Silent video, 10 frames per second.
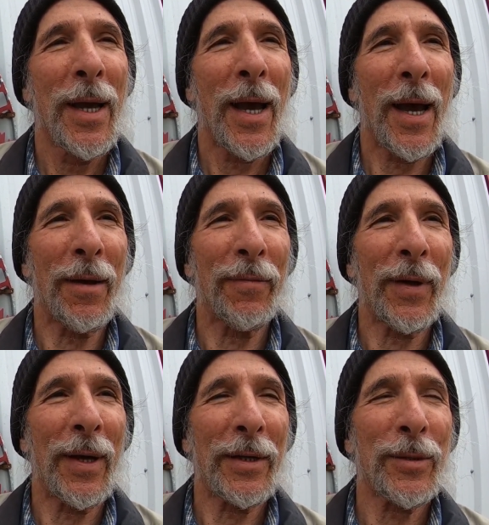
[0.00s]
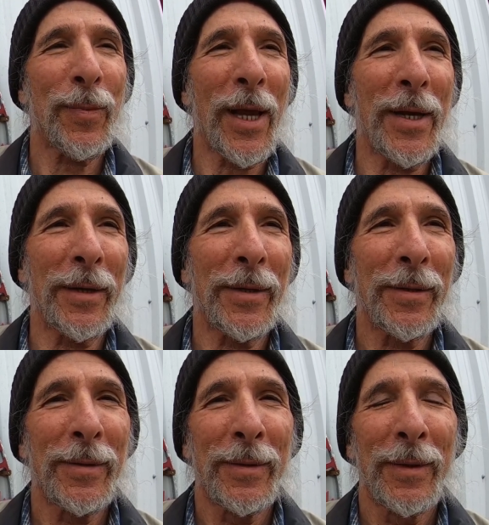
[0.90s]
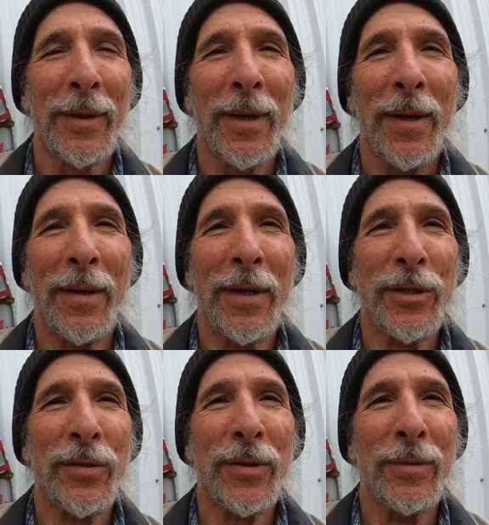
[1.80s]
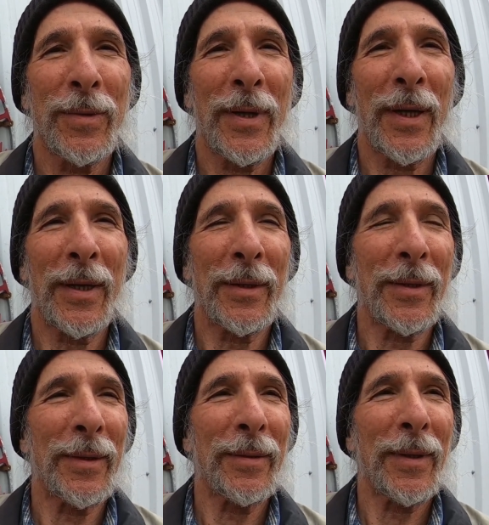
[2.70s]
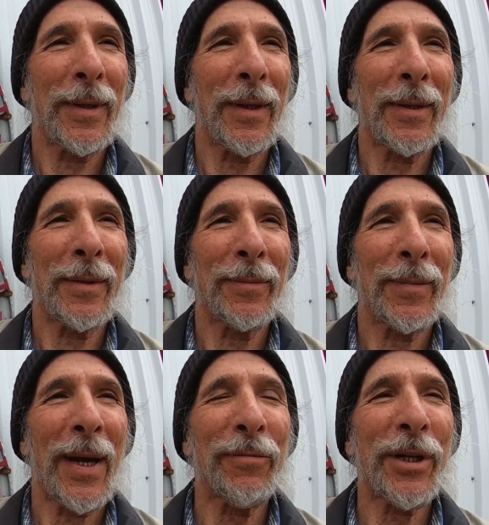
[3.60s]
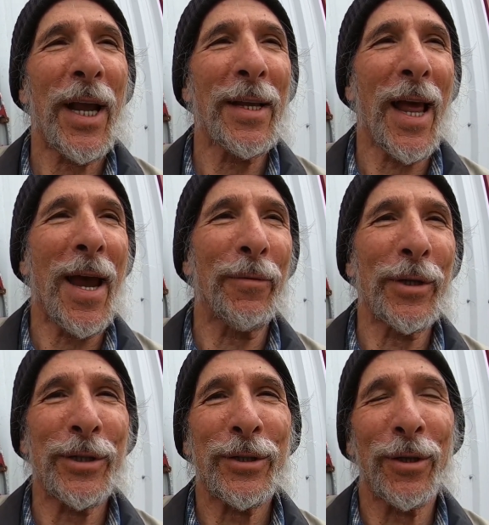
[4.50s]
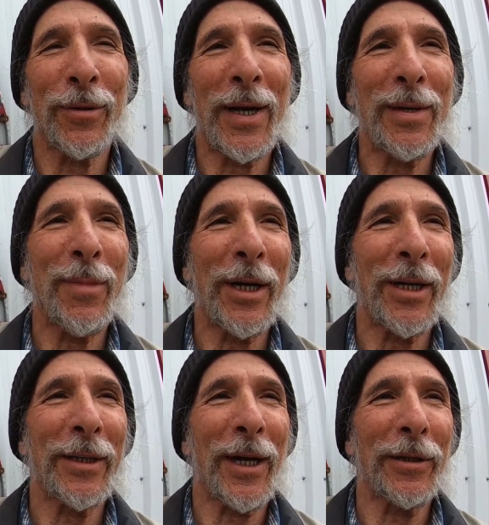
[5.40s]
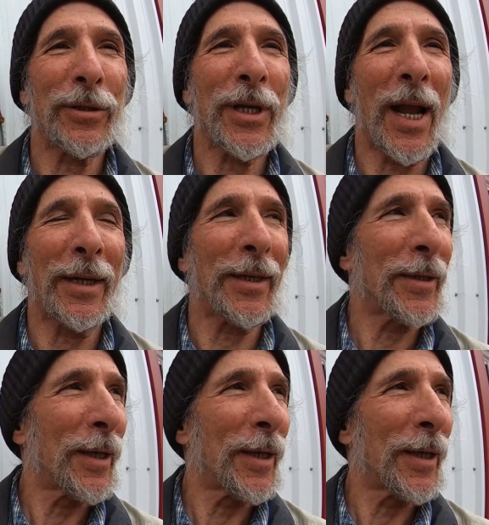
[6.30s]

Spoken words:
have explained this in everyday language so anybody can understand it.